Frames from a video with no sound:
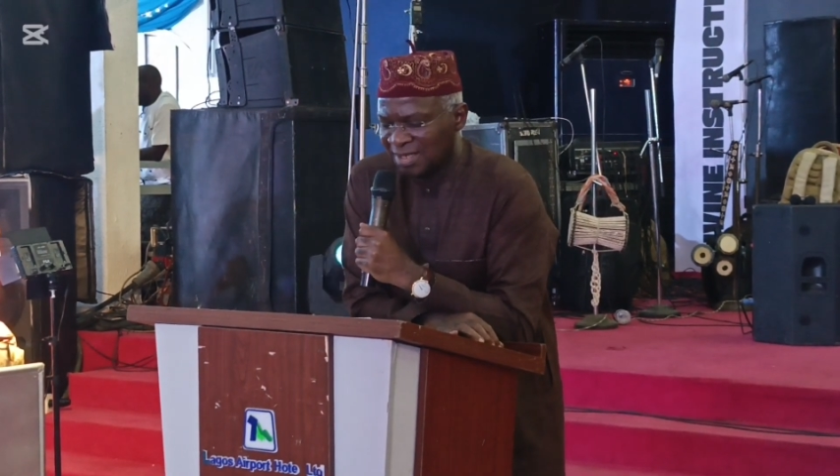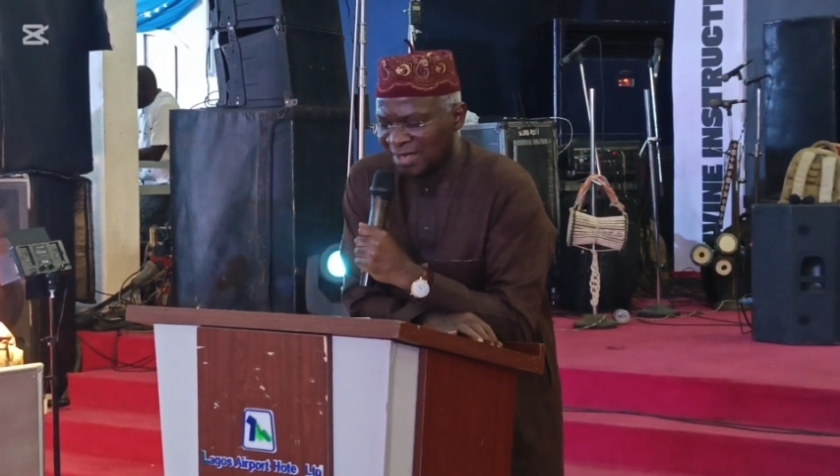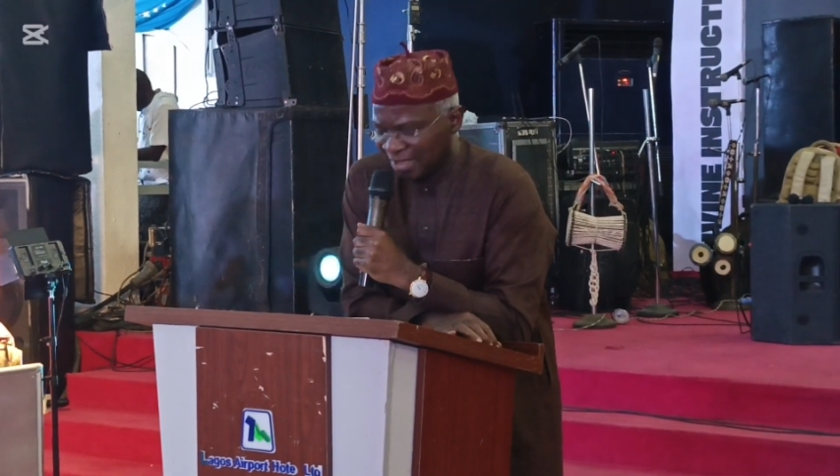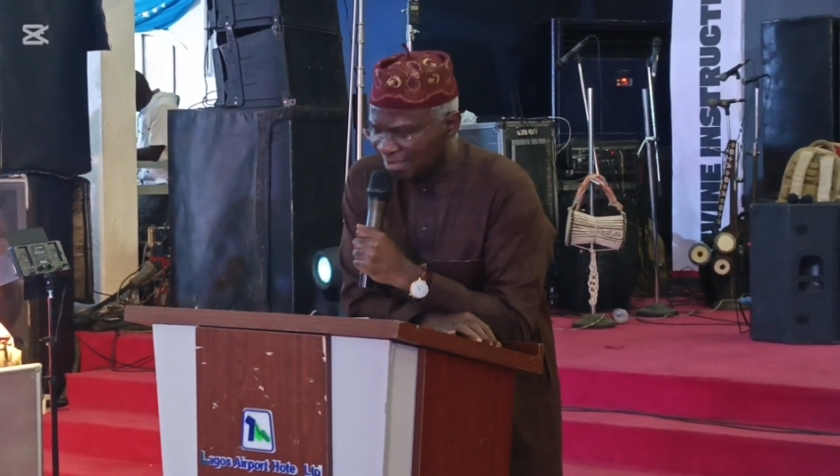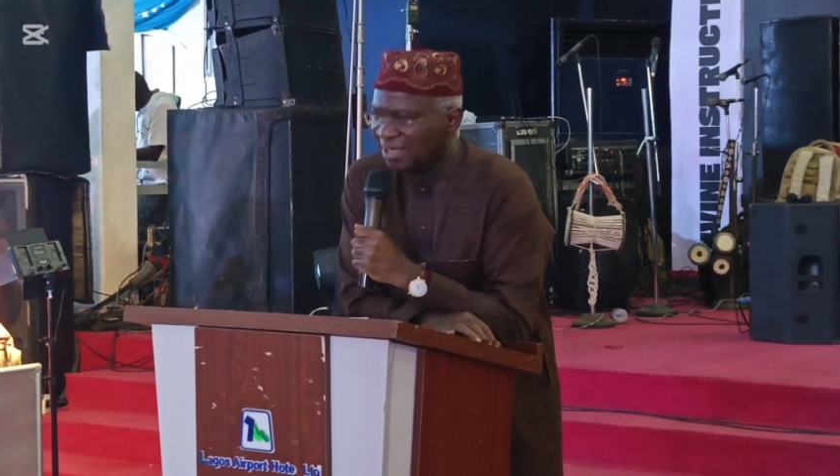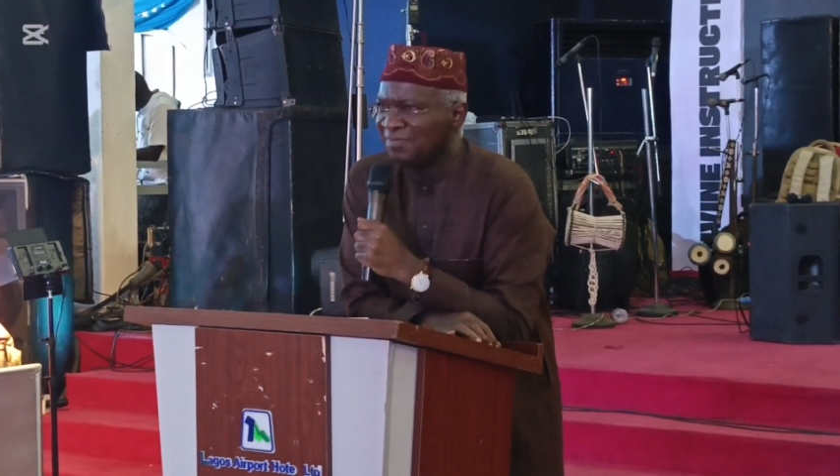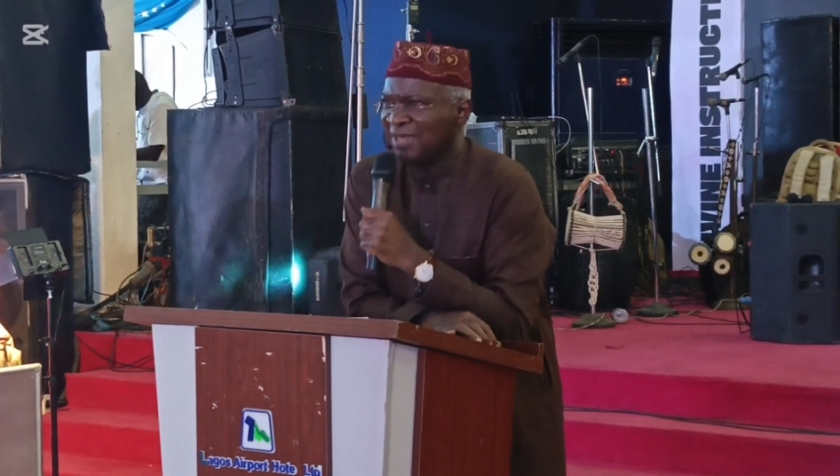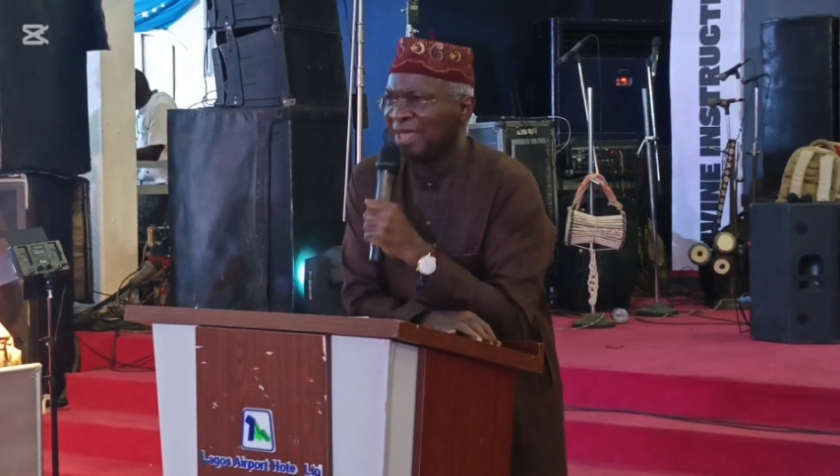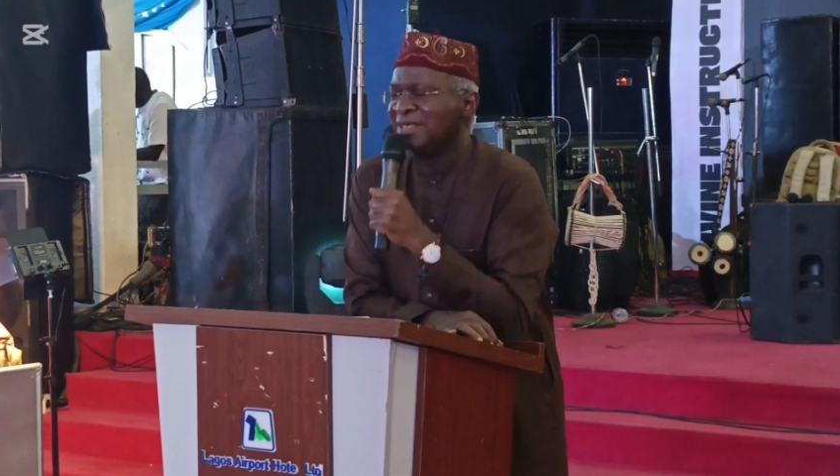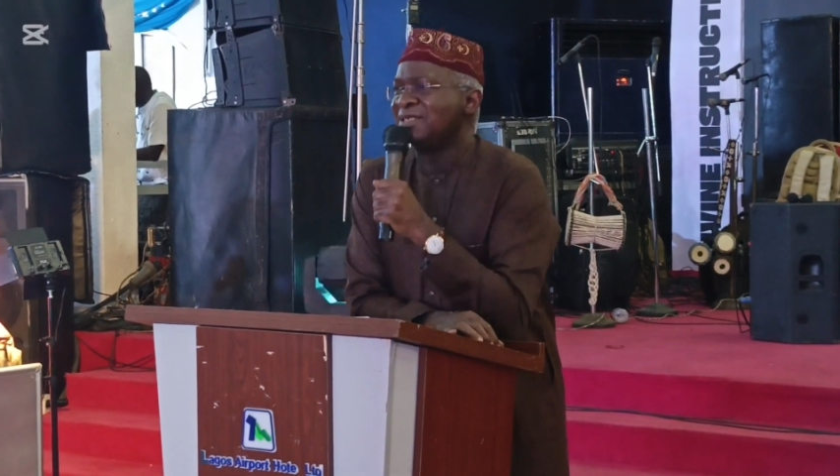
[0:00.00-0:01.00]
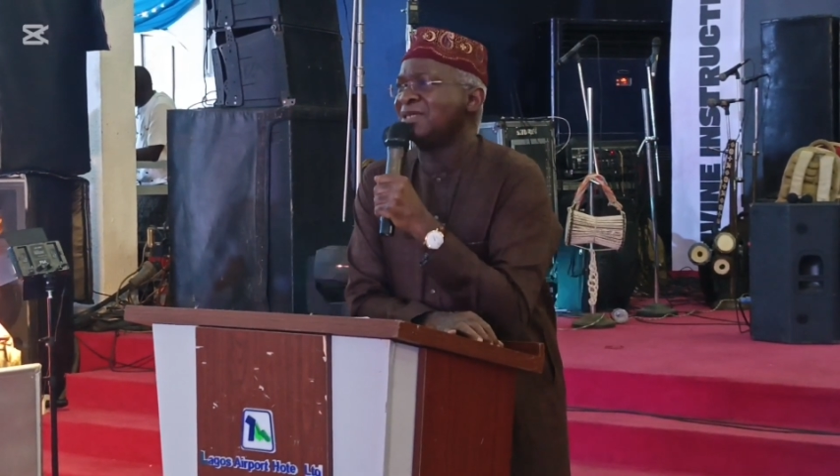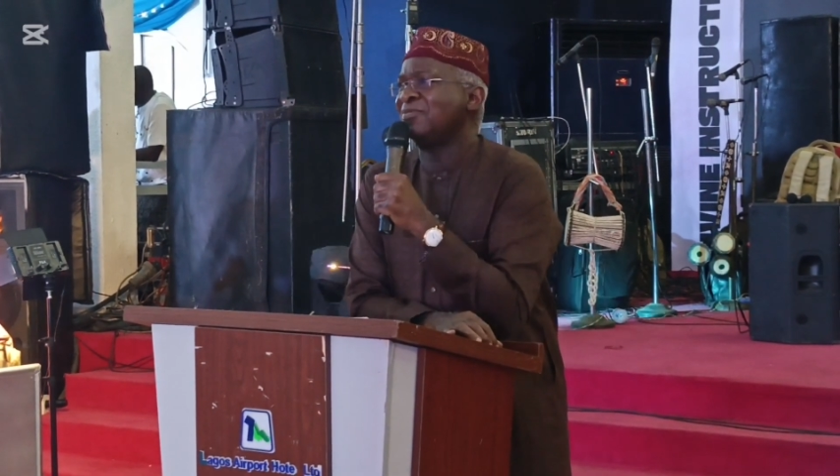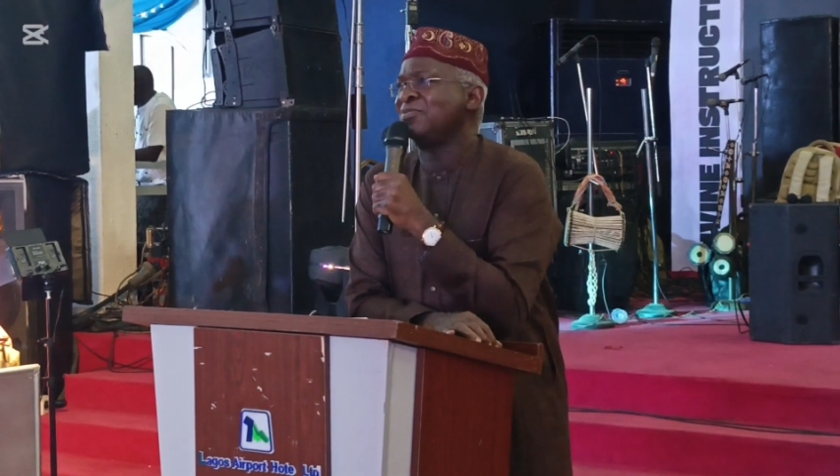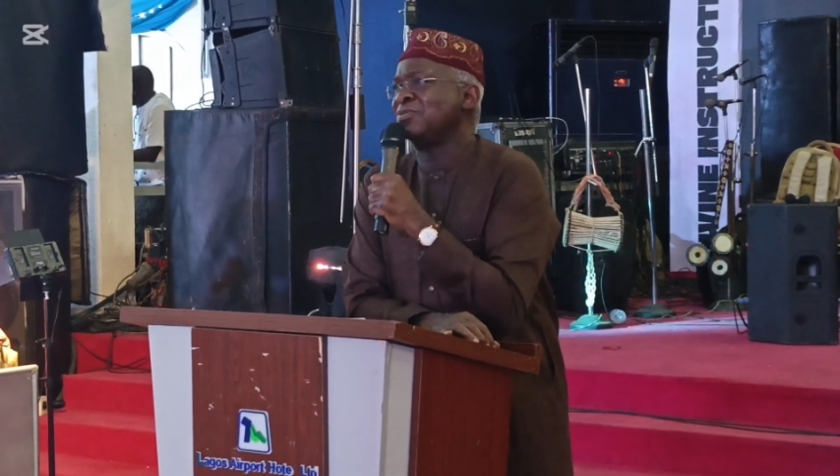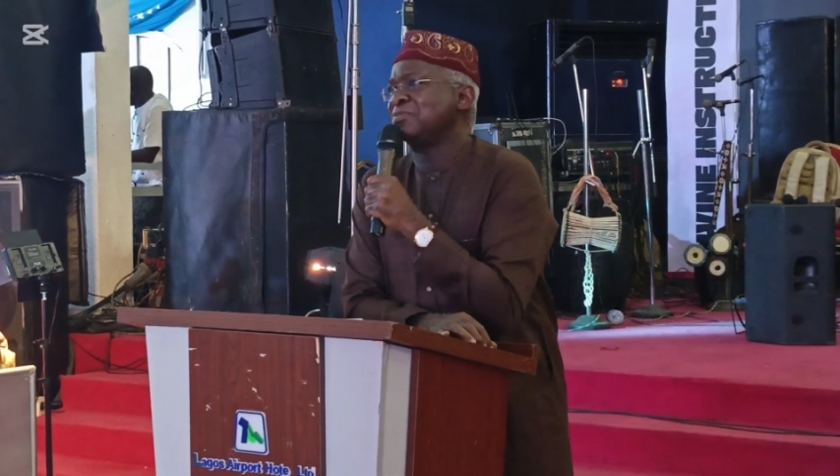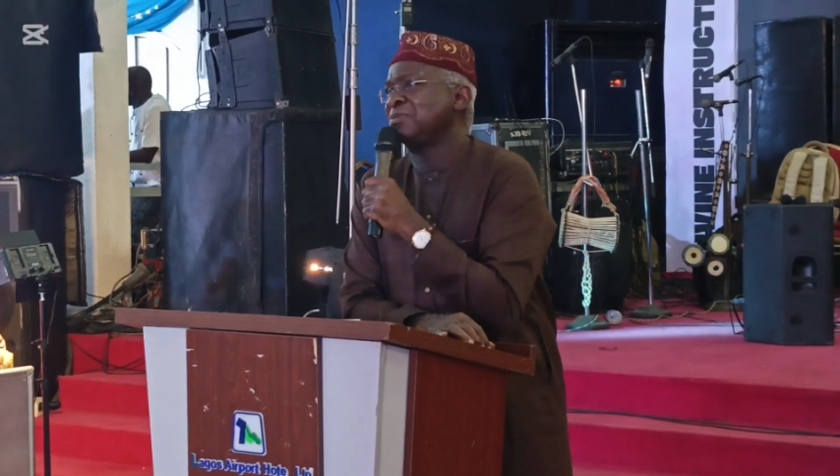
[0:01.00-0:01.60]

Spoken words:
granted me an interview.